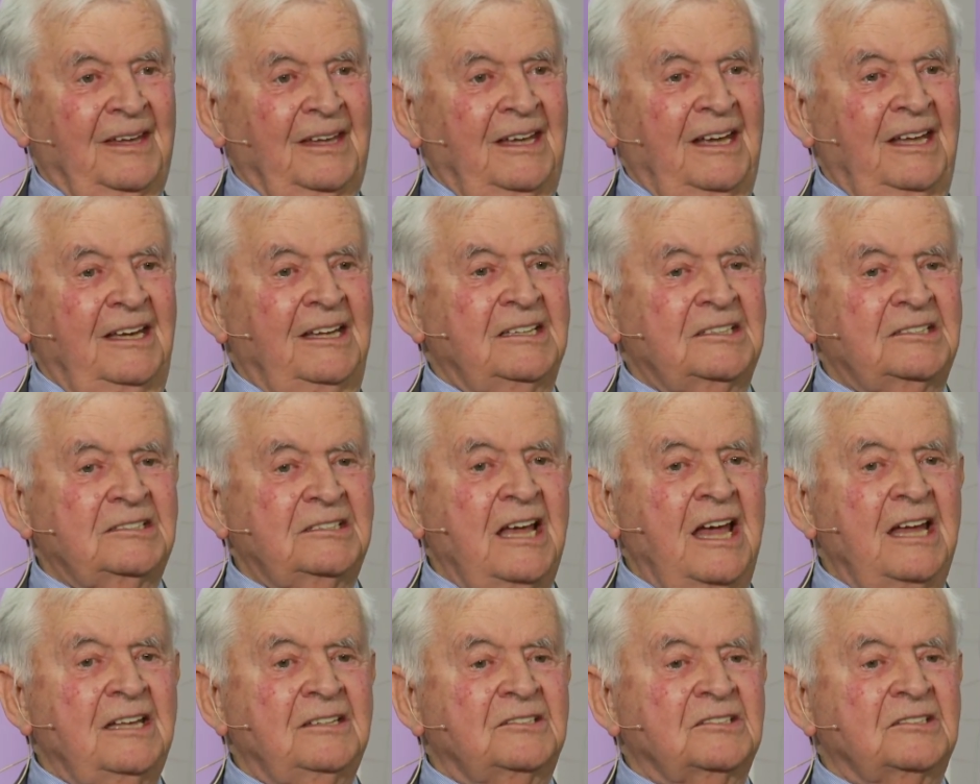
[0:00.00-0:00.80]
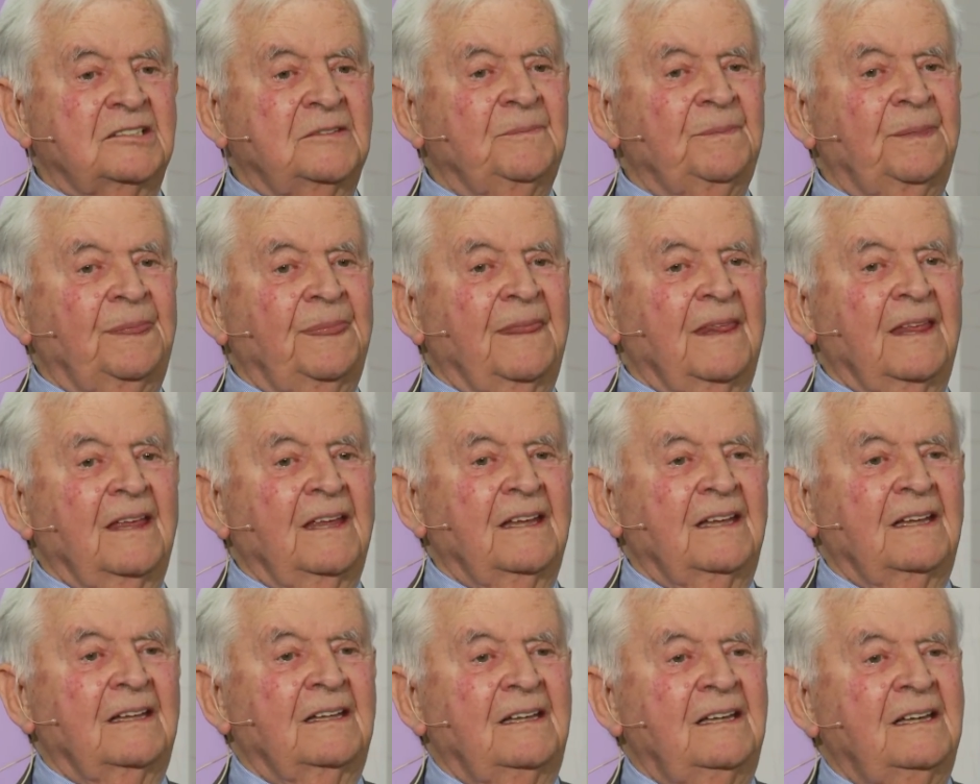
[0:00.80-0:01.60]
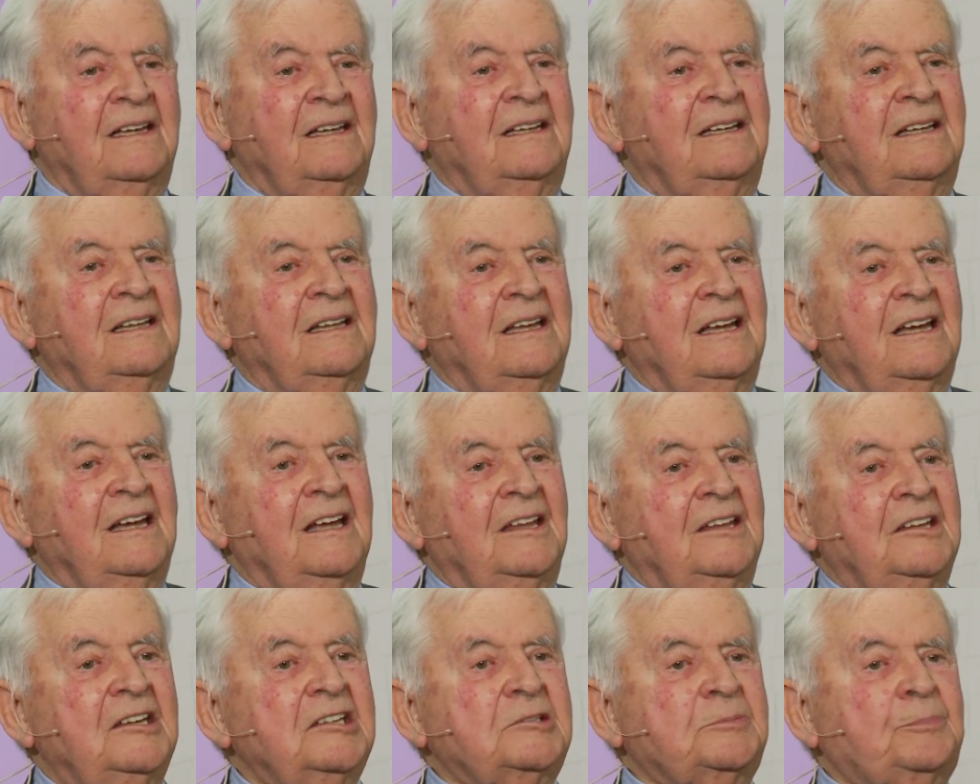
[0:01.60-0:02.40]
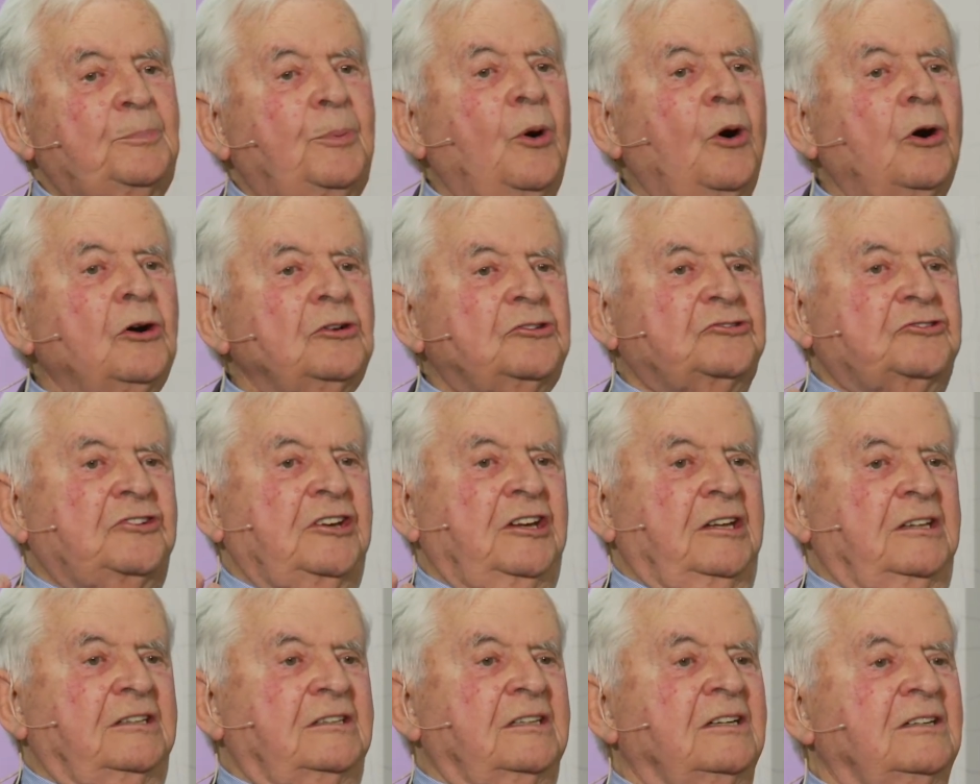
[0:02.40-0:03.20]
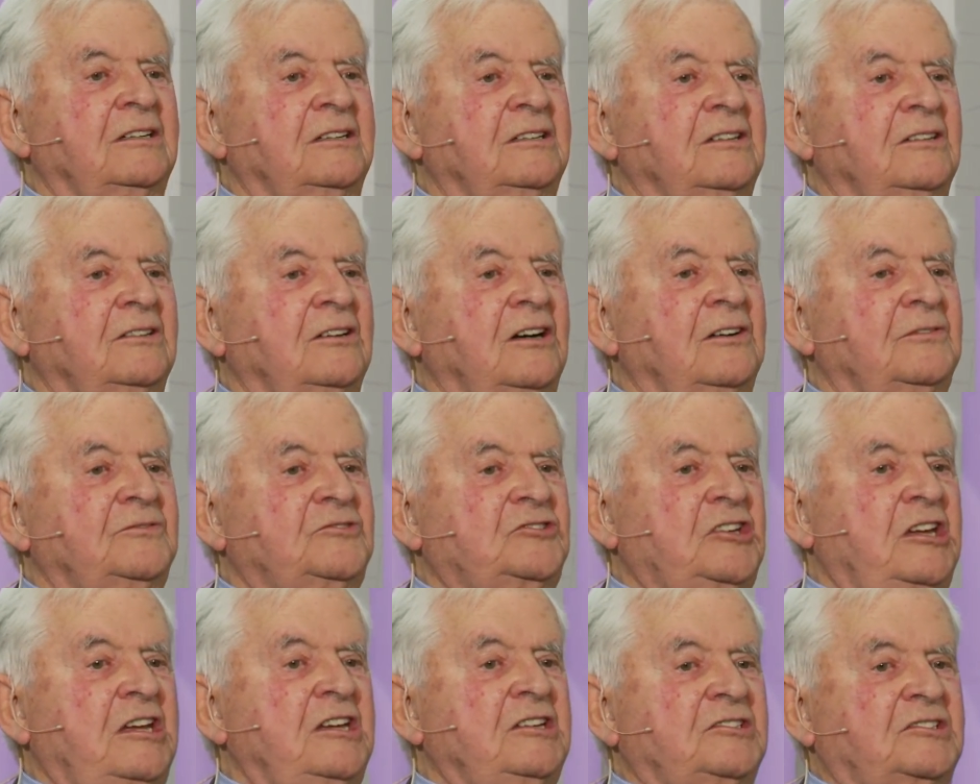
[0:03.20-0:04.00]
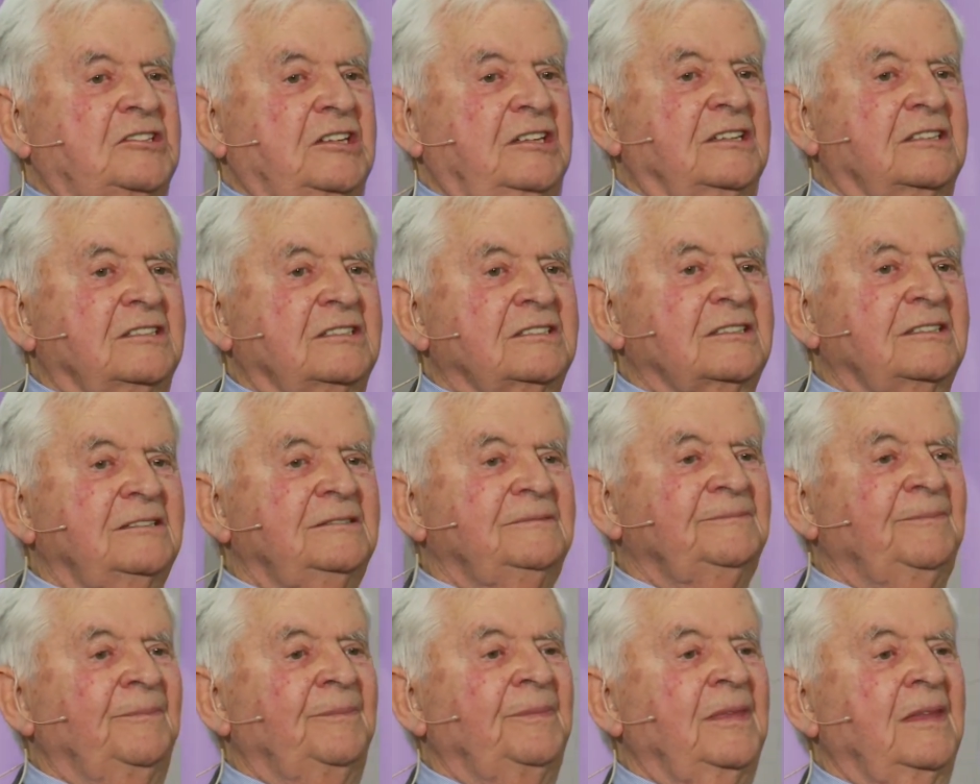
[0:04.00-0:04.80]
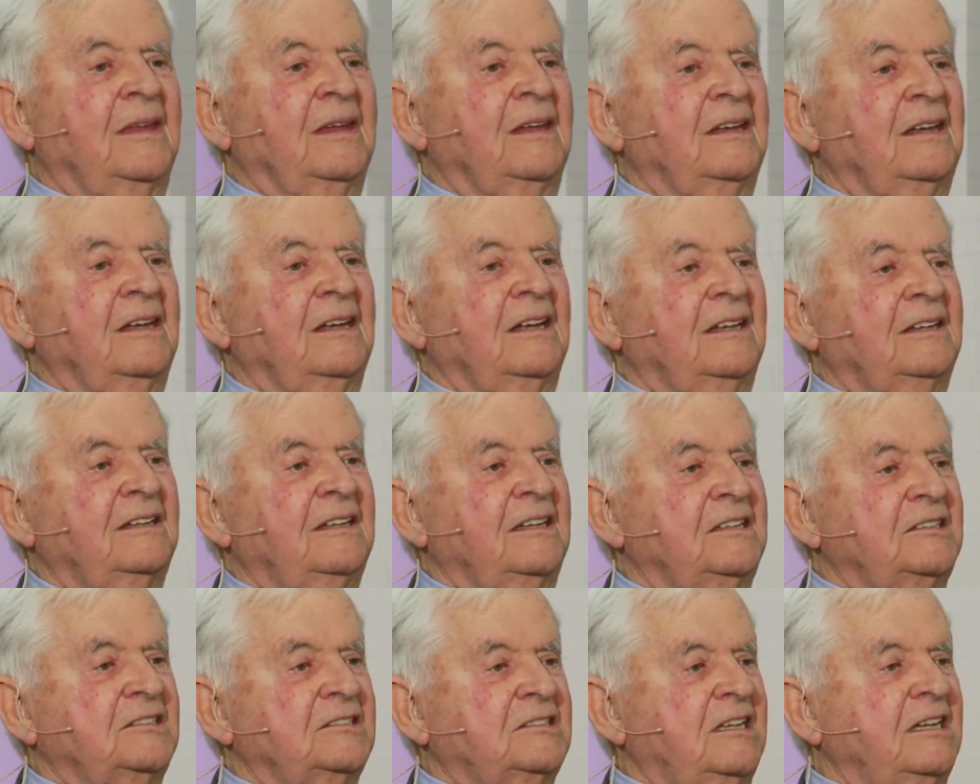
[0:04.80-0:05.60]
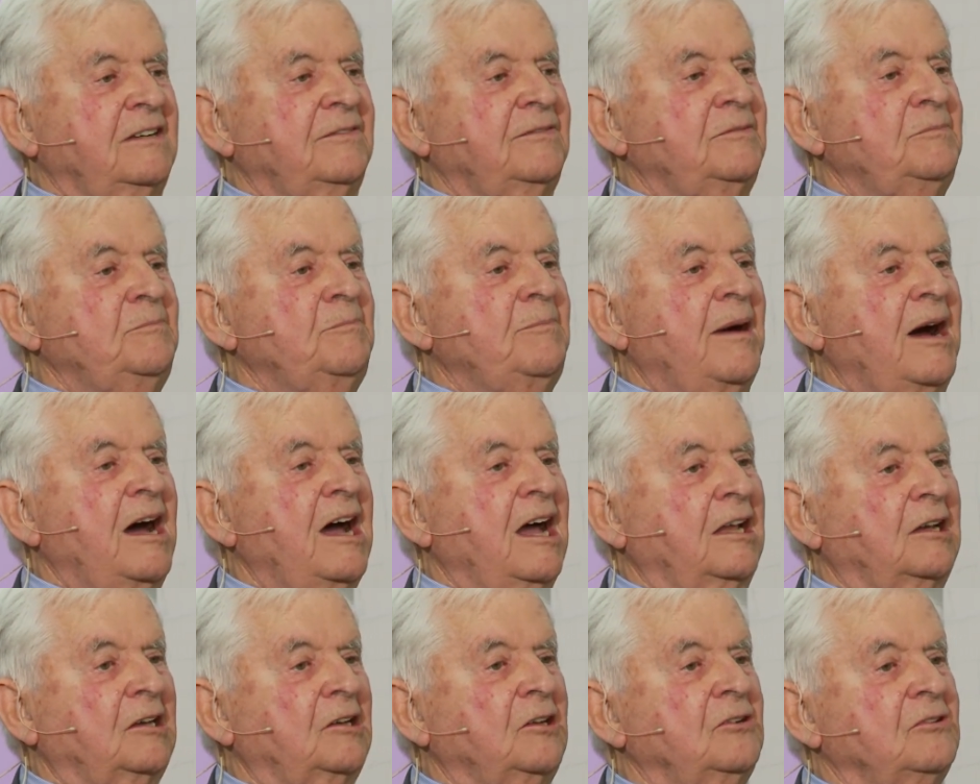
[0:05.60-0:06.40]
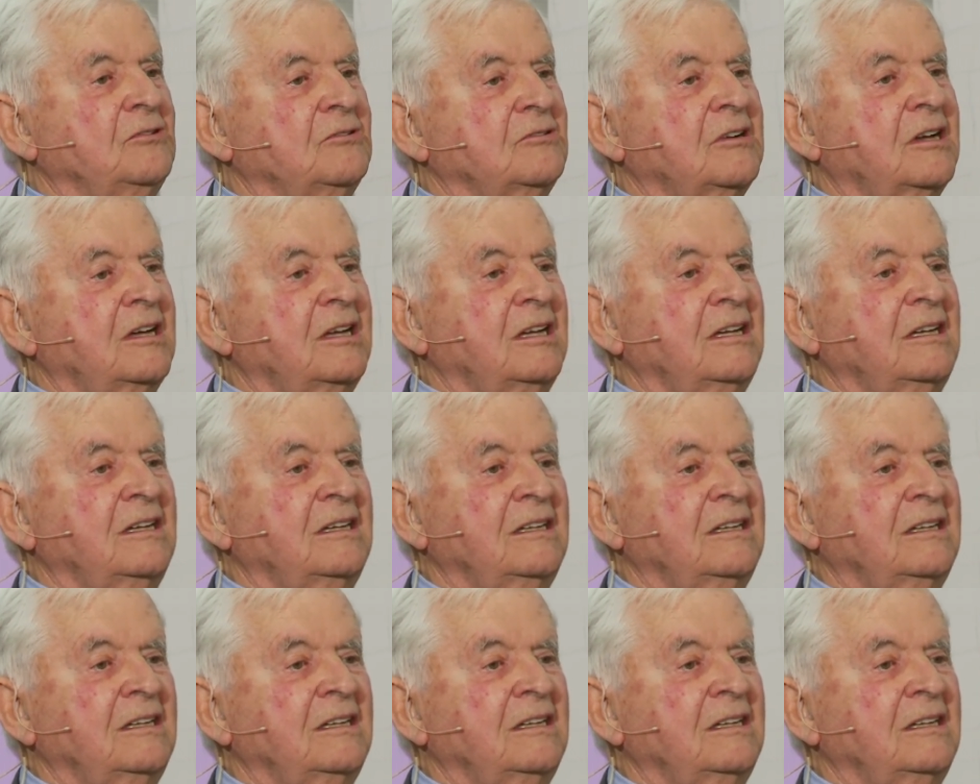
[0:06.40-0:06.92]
In a sense, this portrait of Jesus that is given by Luke